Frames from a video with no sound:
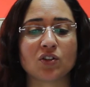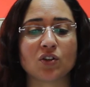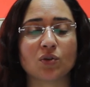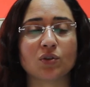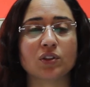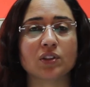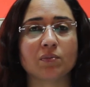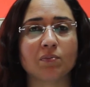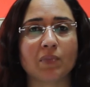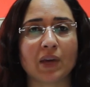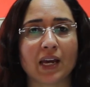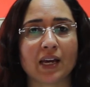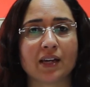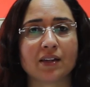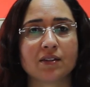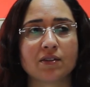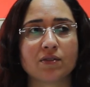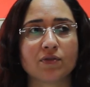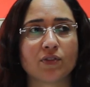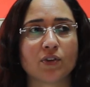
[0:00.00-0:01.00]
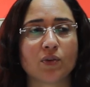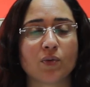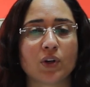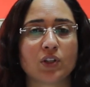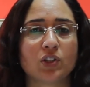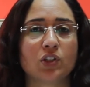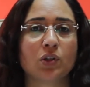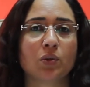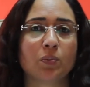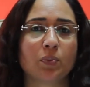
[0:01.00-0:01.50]
no demand for
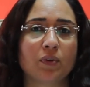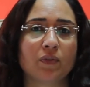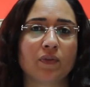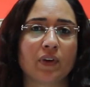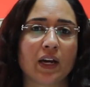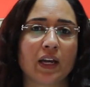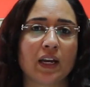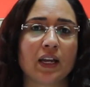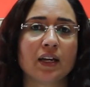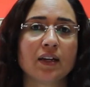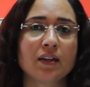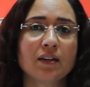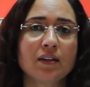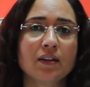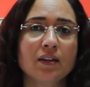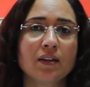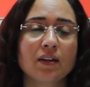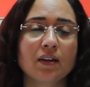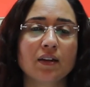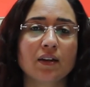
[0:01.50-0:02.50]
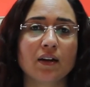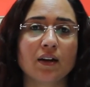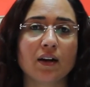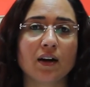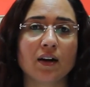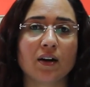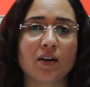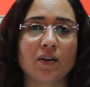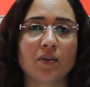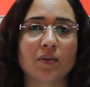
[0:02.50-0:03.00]
what you're providing,
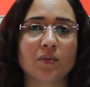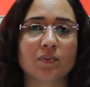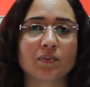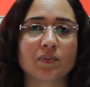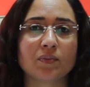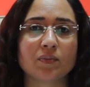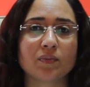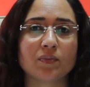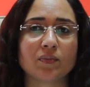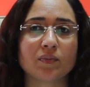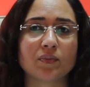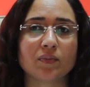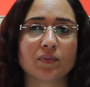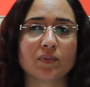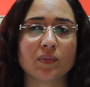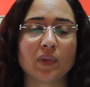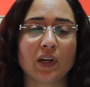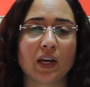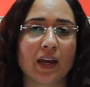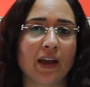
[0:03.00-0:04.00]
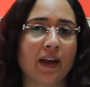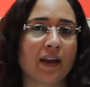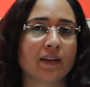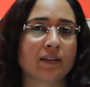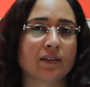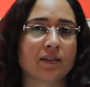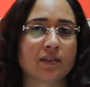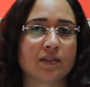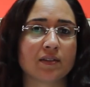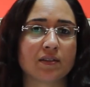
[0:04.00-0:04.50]

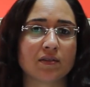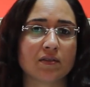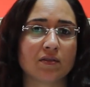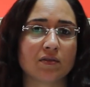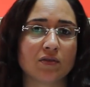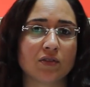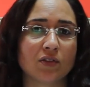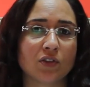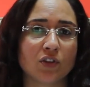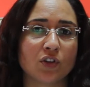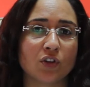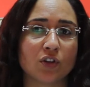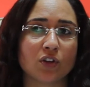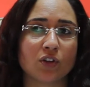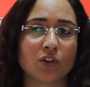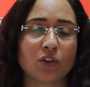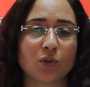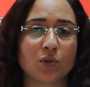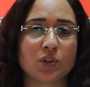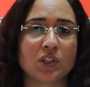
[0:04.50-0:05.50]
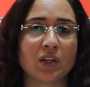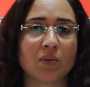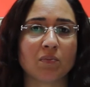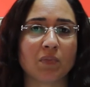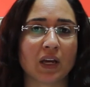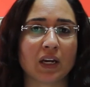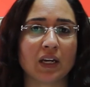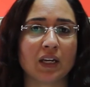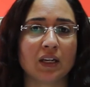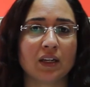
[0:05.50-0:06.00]
and you're losing
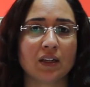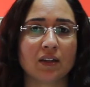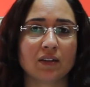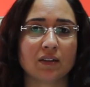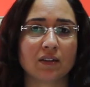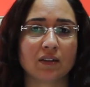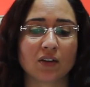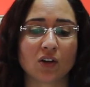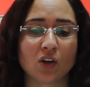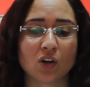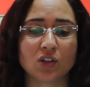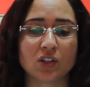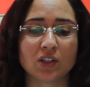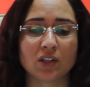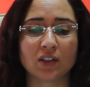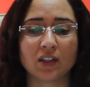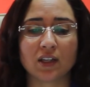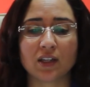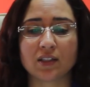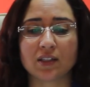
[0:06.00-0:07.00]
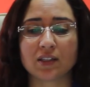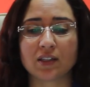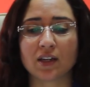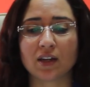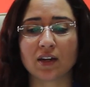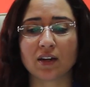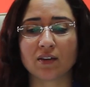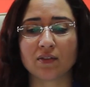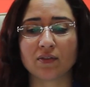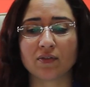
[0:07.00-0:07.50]
money constantly
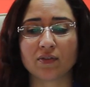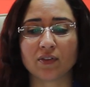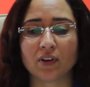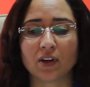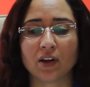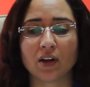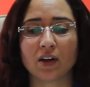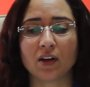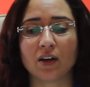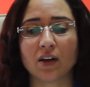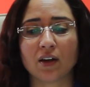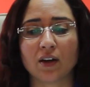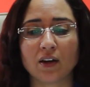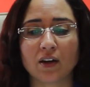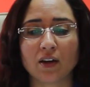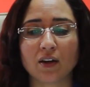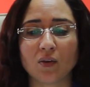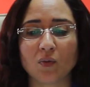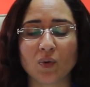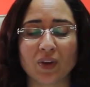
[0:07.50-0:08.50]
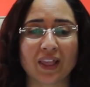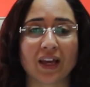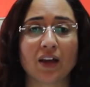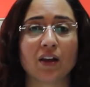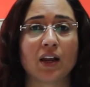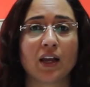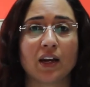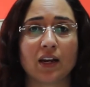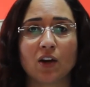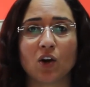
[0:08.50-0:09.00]
instead of
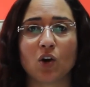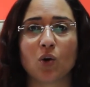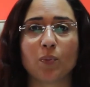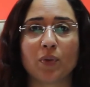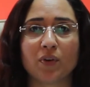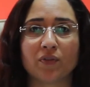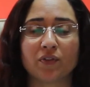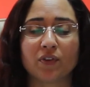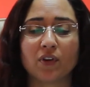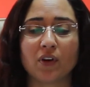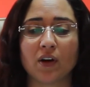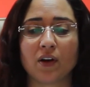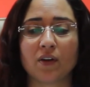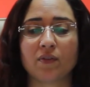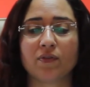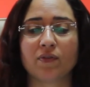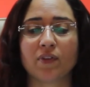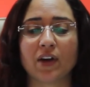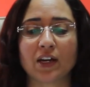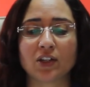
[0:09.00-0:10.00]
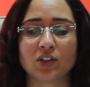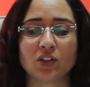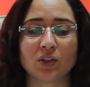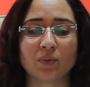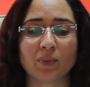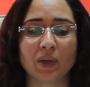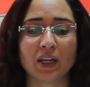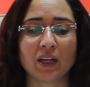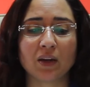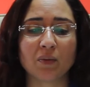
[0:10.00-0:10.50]
without any hope of actually
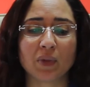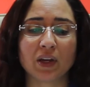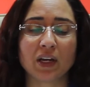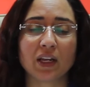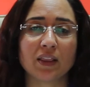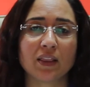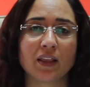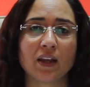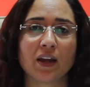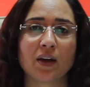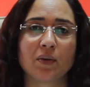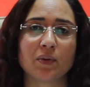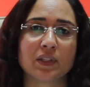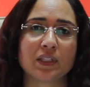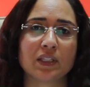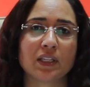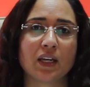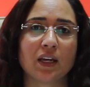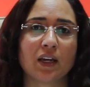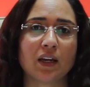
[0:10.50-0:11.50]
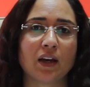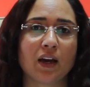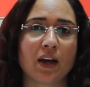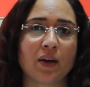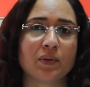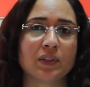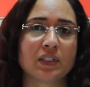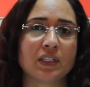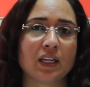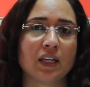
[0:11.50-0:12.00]
making money, then I would
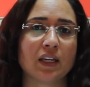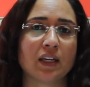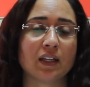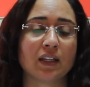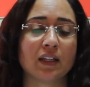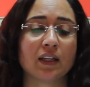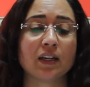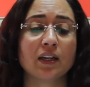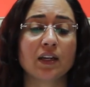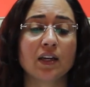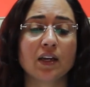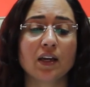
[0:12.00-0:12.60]
say kill it.